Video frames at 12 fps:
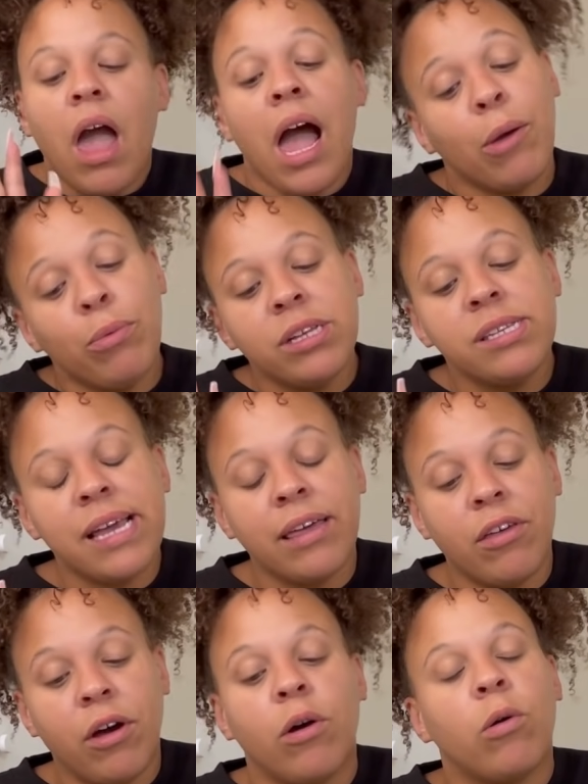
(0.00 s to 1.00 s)
I will say,
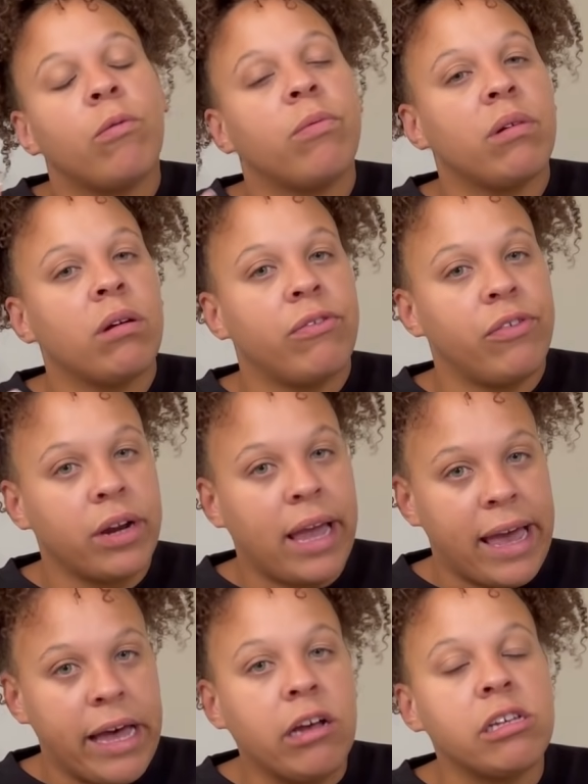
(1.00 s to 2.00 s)
though, for
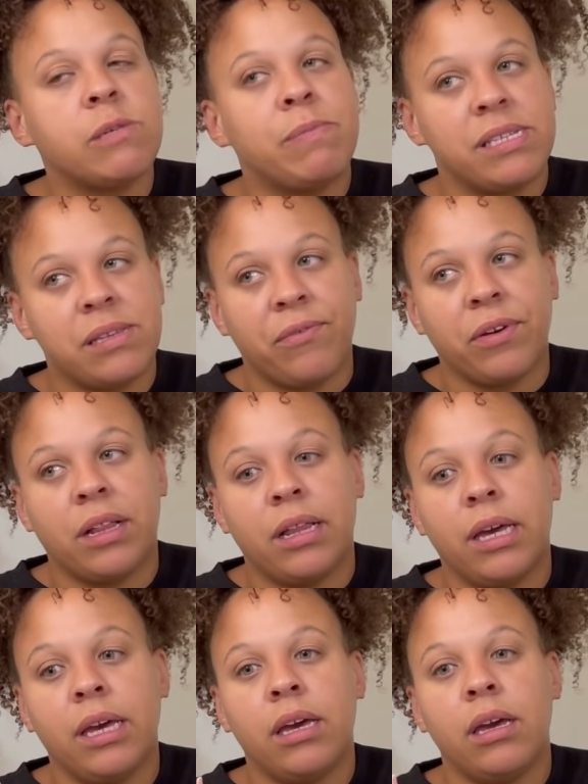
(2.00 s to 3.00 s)
Kale
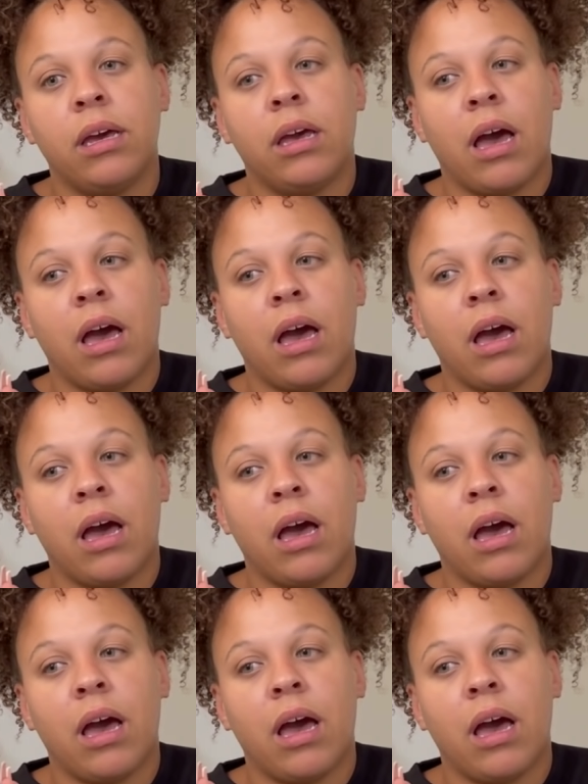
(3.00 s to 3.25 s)
specifically,